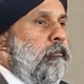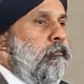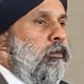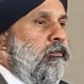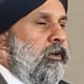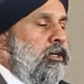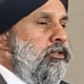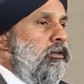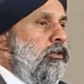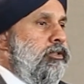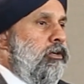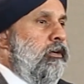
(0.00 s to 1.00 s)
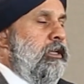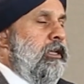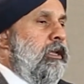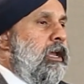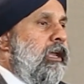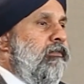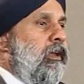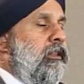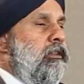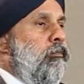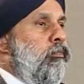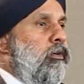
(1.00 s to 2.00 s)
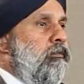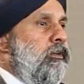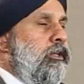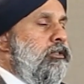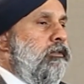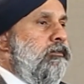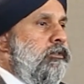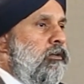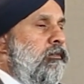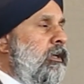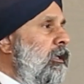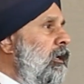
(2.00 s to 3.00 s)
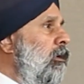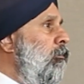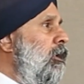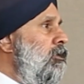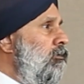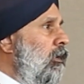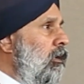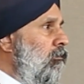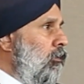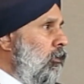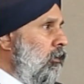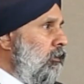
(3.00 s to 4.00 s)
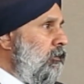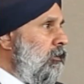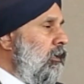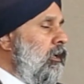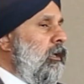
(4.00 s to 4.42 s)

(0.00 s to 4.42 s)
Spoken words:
professional journey, I've had the privilege of serving in administrative roles